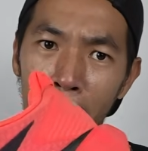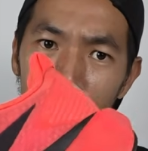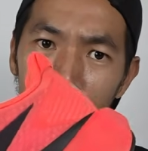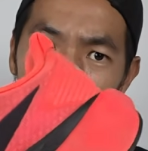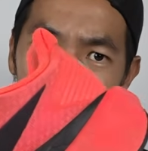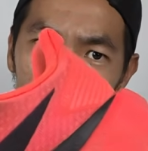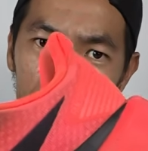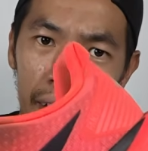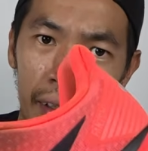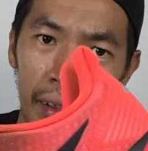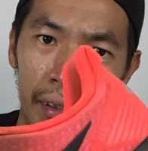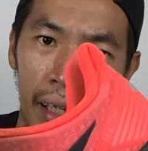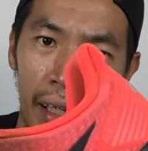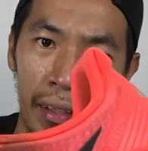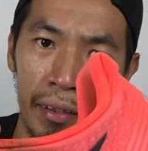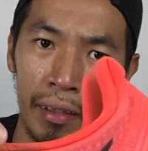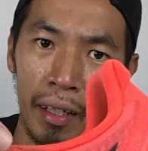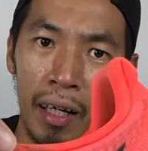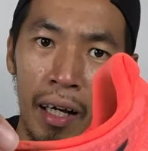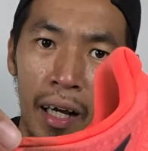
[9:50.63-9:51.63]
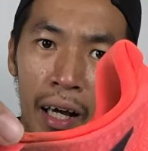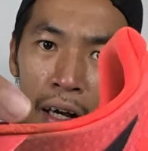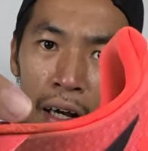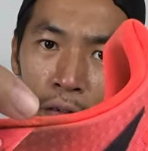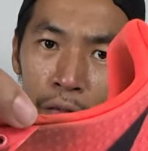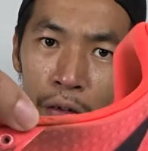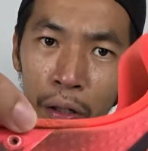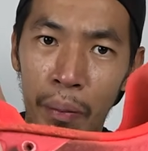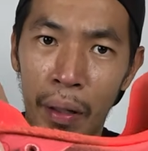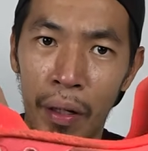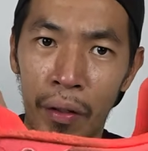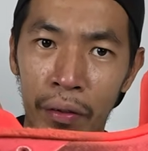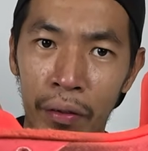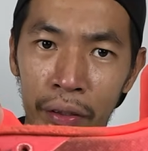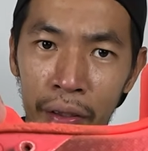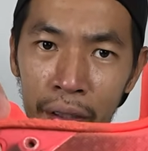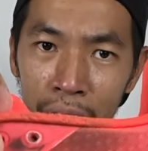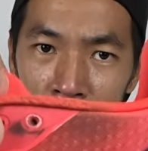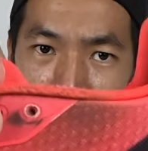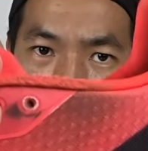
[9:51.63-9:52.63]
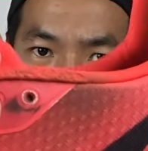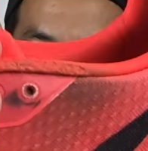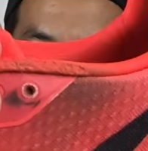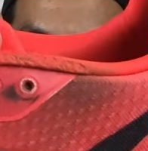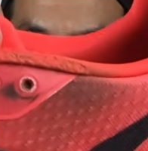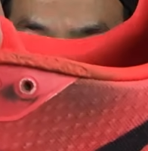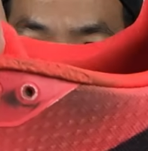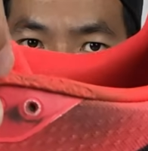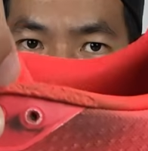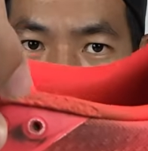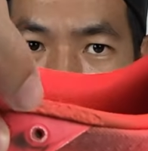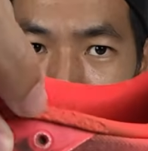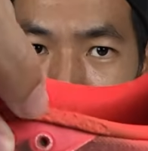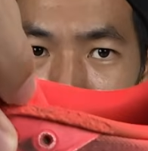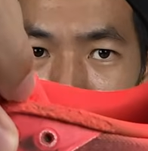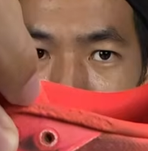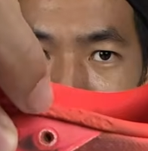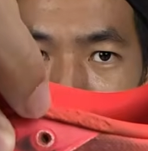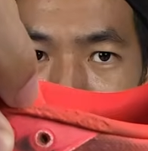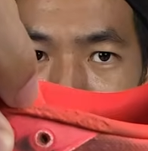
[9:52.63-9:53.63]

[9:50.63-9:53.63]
better than the Rebel. You can see some of the